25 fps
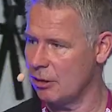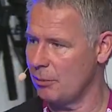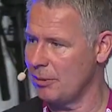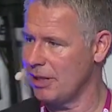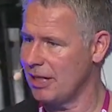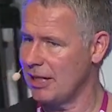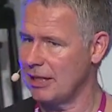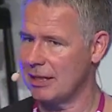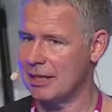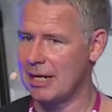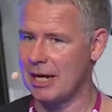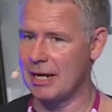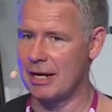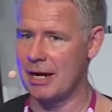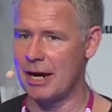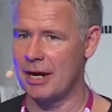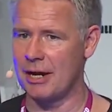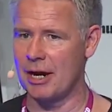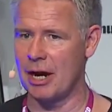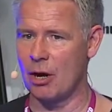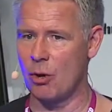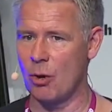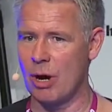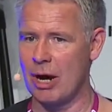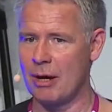a minute, and
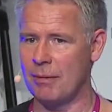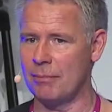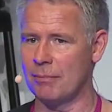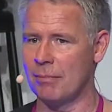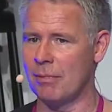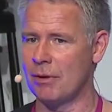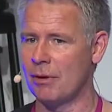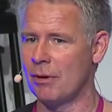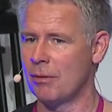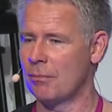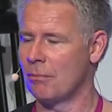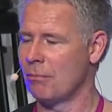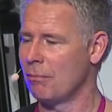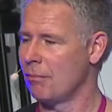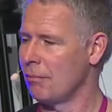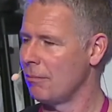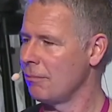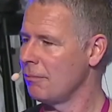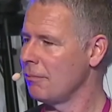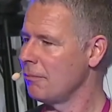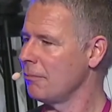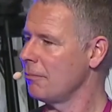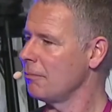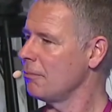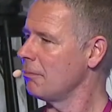now I'm
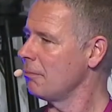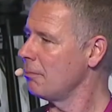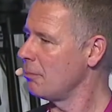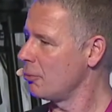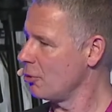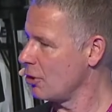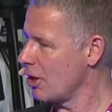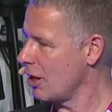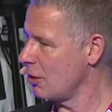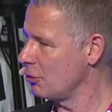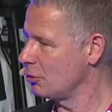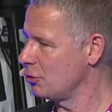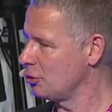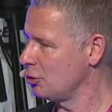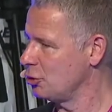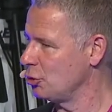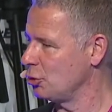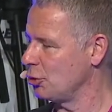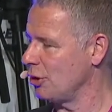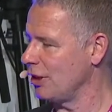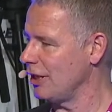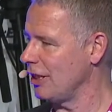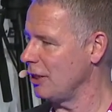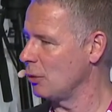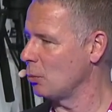proud
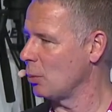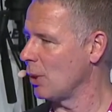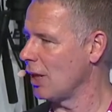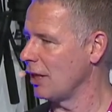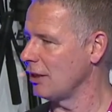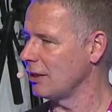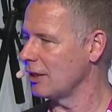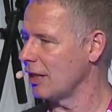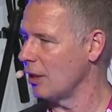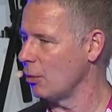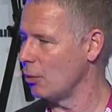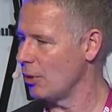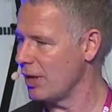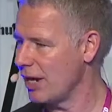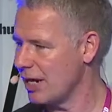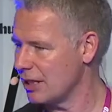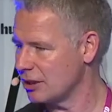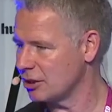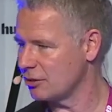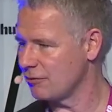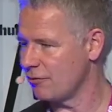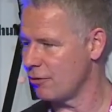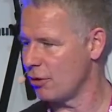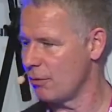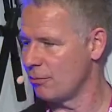to invite our
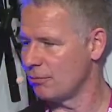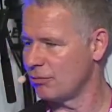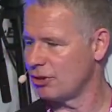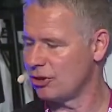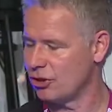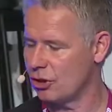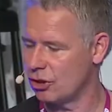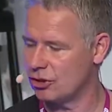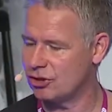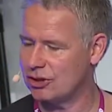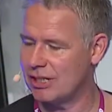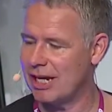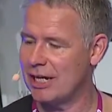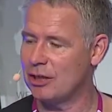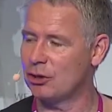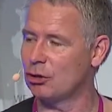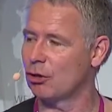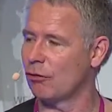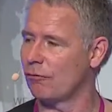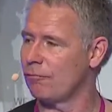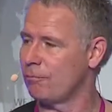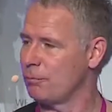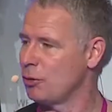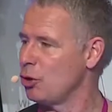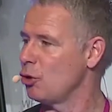guests from
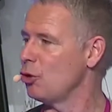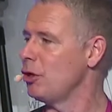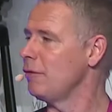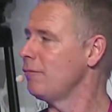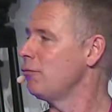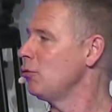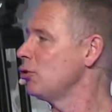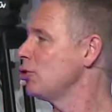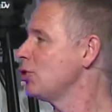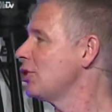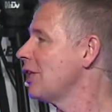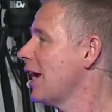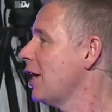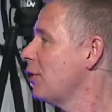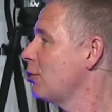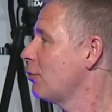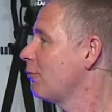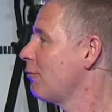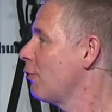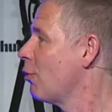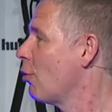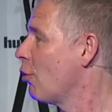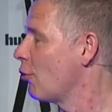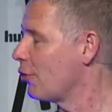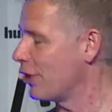the beautiful state
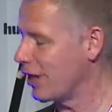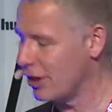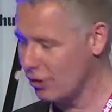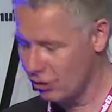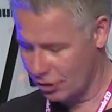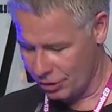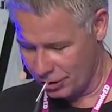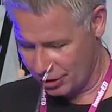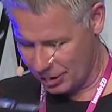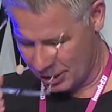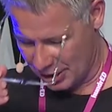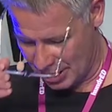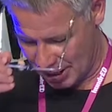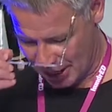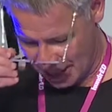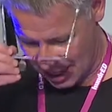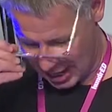of Oregon.